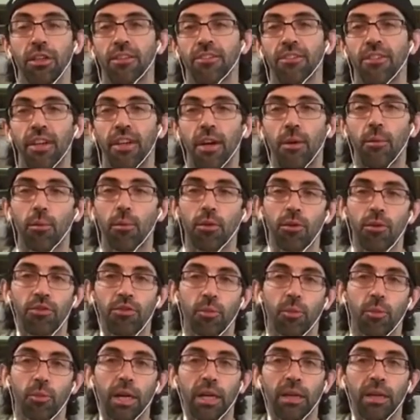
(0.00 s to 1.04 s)
if not more,
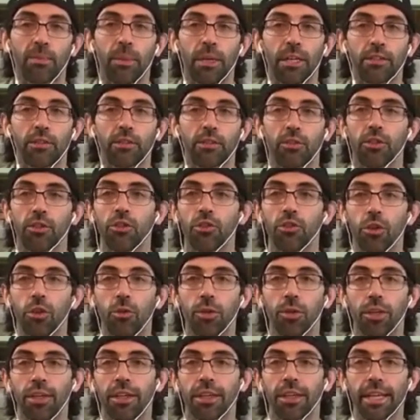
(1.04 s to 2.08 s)
from Brock Besser, and you
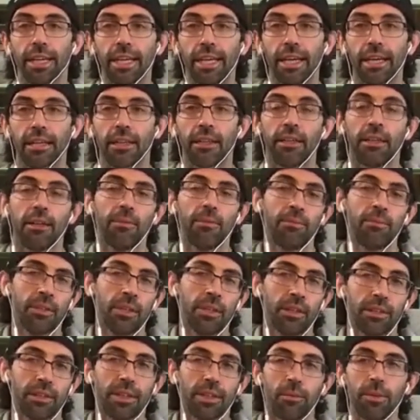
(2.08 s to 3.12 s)
know what you're going to get,
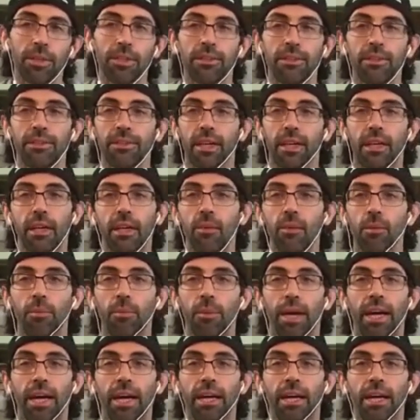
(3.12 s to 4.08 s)
that means he's not coming